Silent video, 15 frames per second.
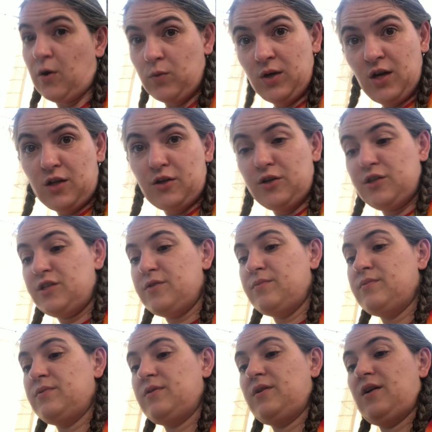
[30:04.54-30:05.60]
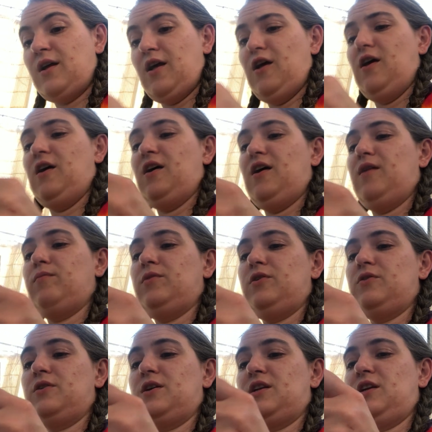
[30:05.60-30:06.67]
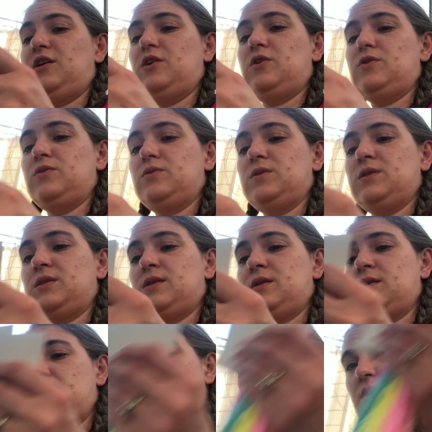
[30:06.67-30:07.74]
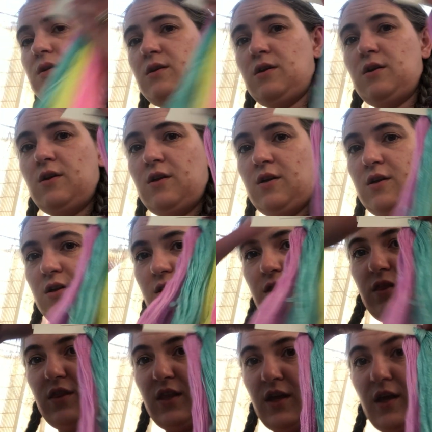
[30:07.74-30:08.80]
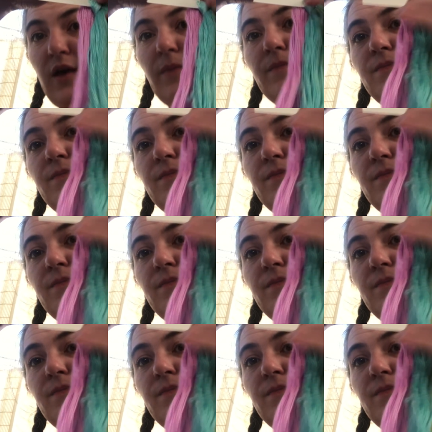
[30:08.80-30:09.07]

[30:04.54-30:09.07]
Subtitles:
own colors. I'm going to use the